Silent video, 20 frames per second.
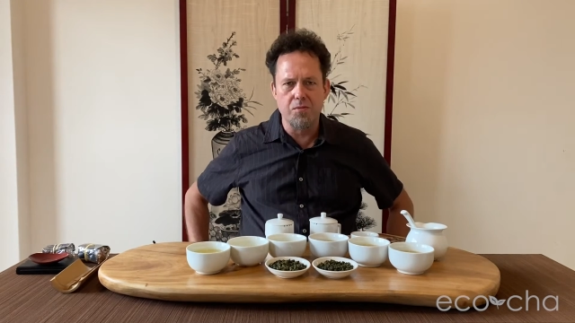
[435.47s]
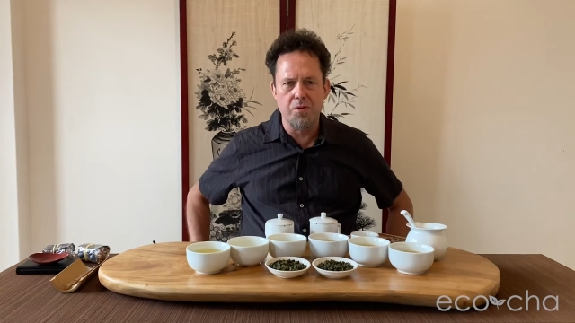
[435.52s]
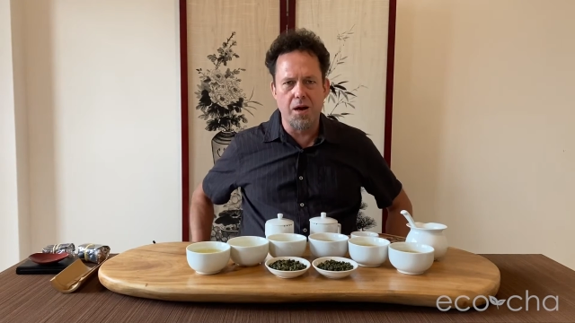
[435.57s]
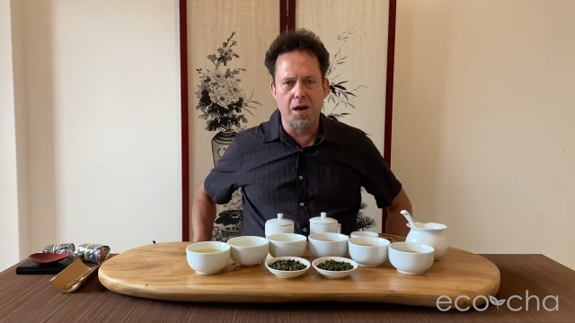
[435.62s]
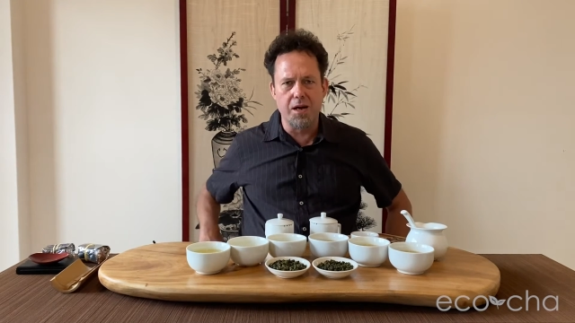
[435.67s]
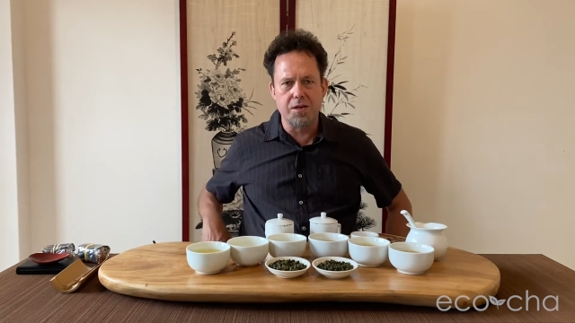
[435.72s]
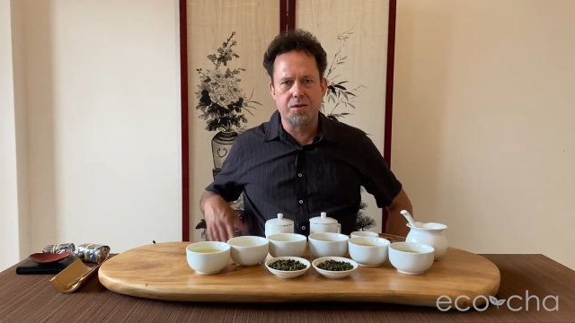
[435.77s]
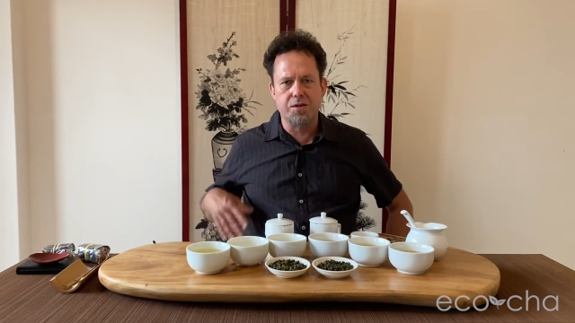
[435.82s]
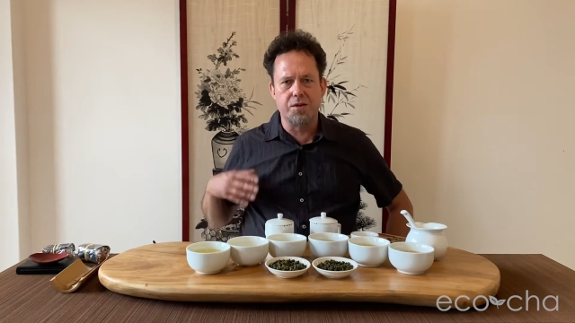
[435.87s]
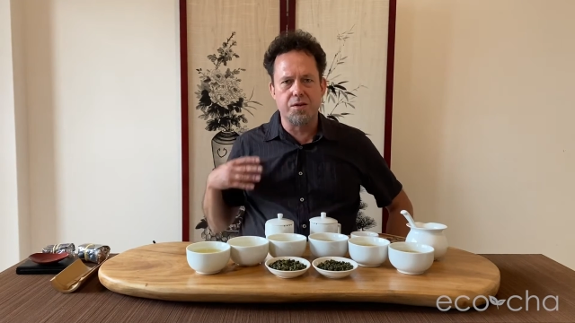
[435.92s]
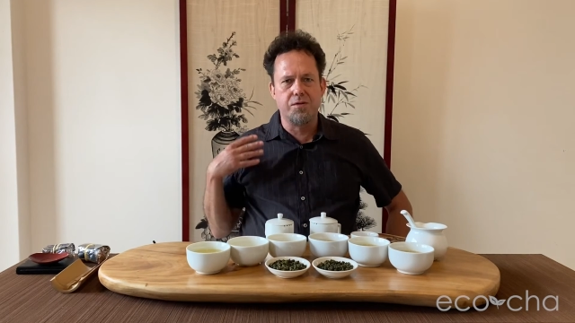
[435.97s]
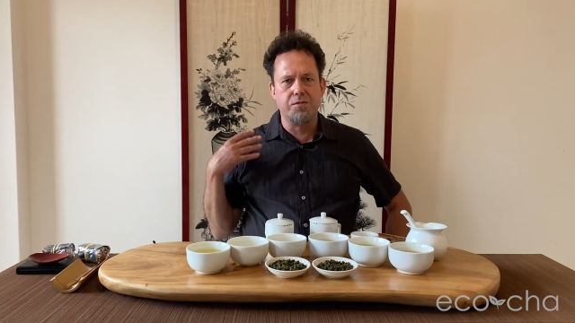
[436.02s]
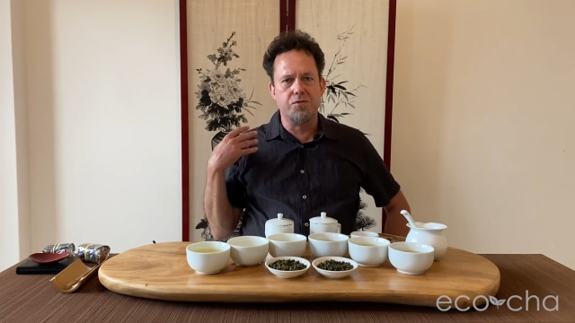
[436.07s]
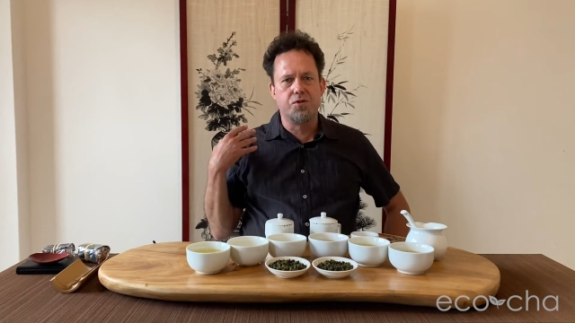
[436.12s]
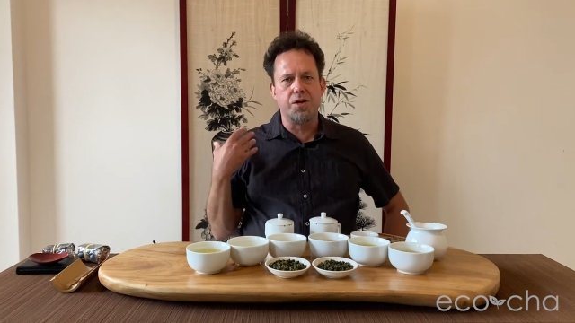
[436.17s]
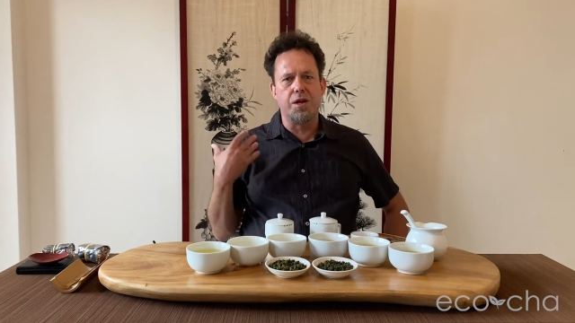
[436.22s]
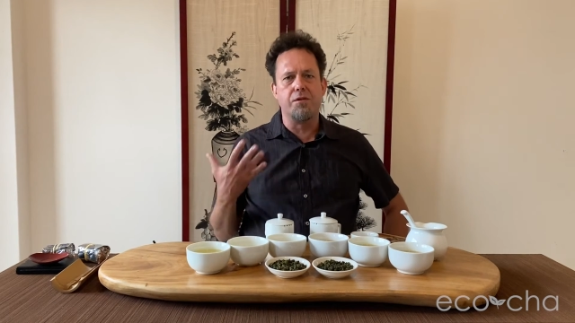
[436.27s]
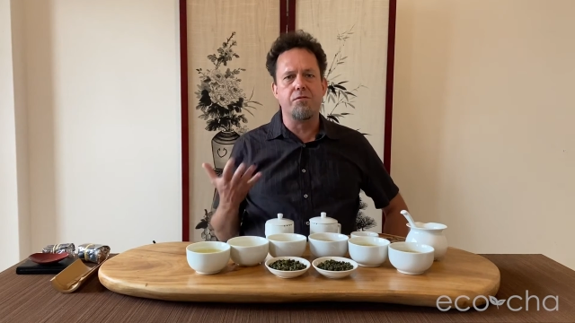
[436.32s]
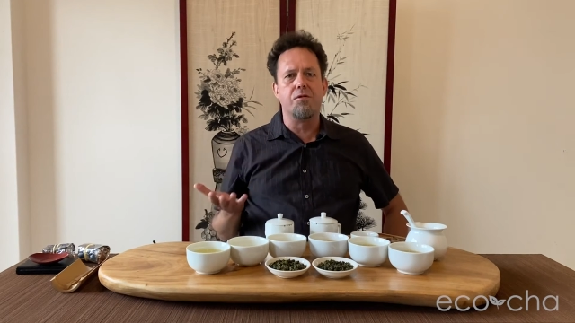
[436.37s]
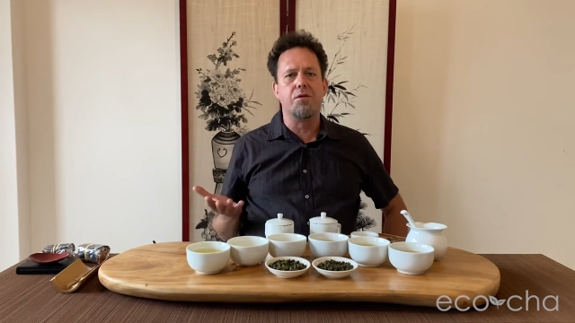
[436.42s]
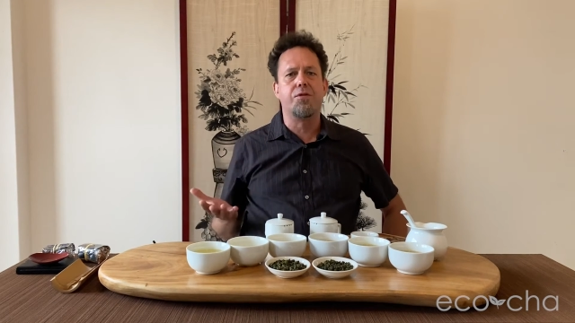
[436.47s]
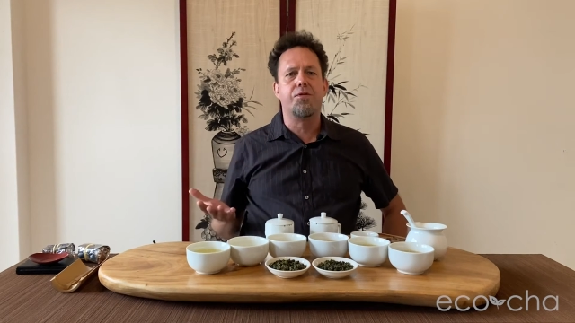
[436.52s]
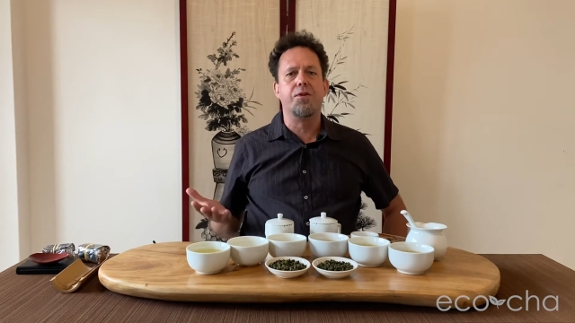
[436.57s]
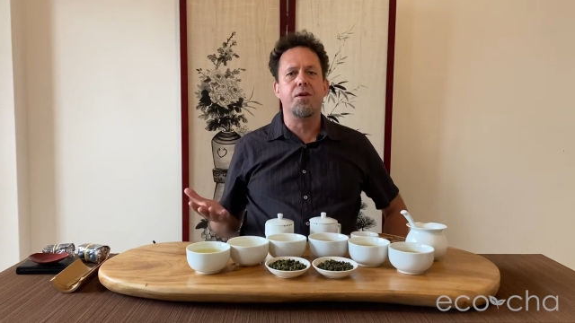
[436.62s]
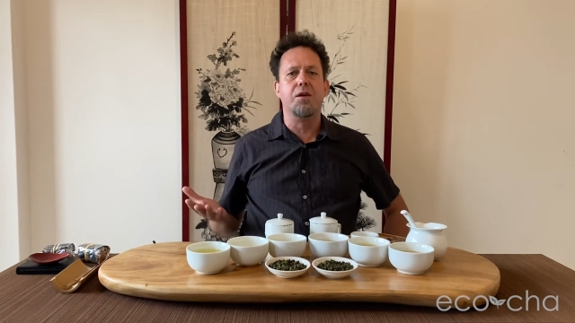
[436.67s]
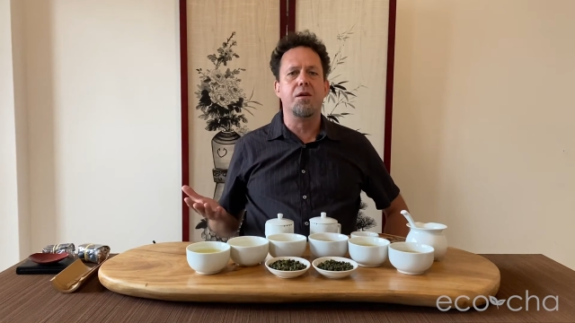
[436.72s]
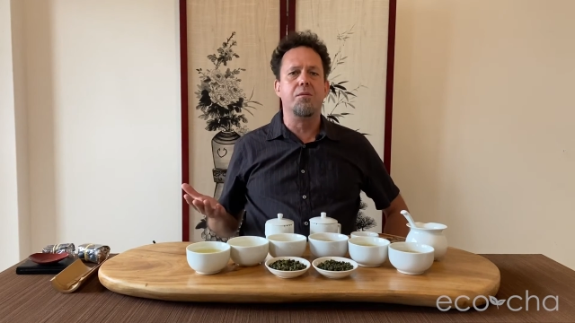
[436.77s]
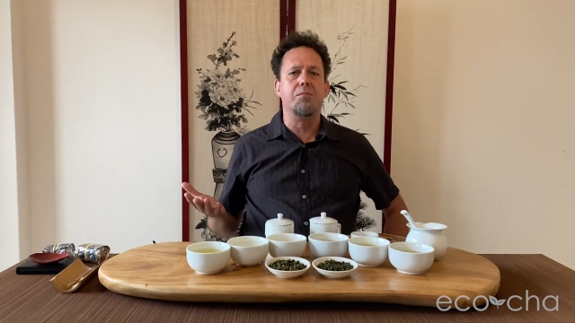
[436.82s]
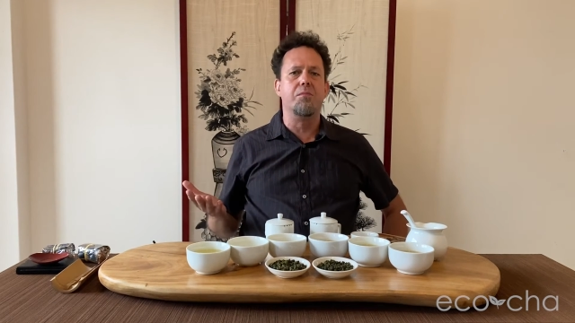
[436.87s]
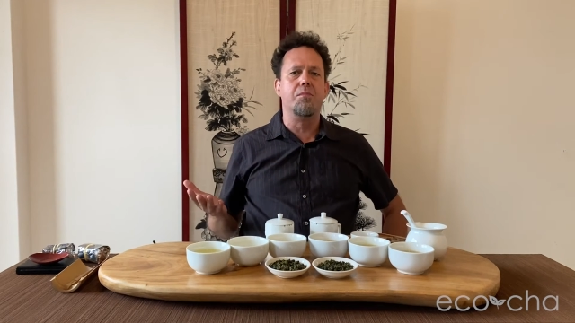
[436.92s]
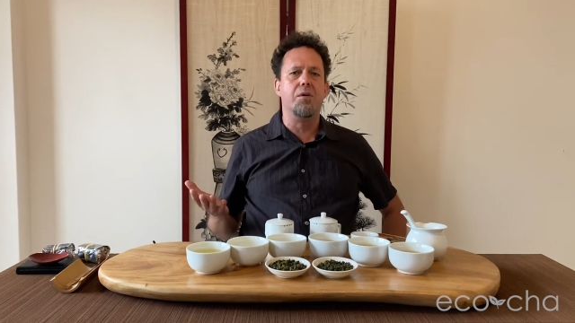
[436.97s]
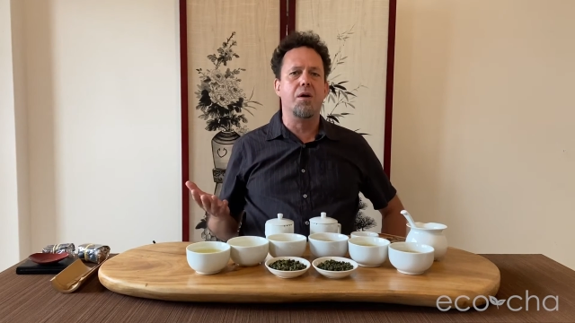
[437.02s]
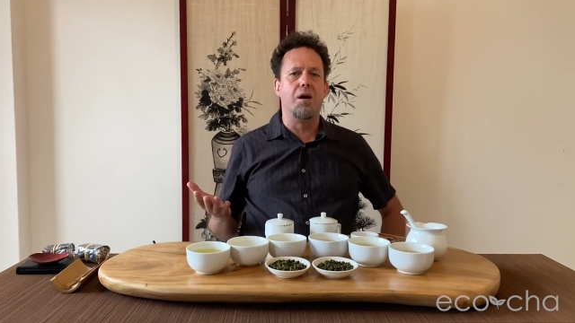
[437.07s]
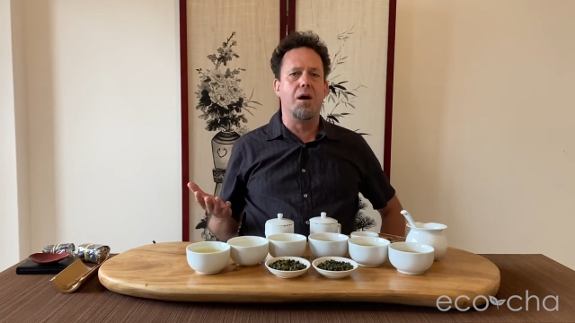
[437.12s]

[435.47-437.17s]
as a general theme,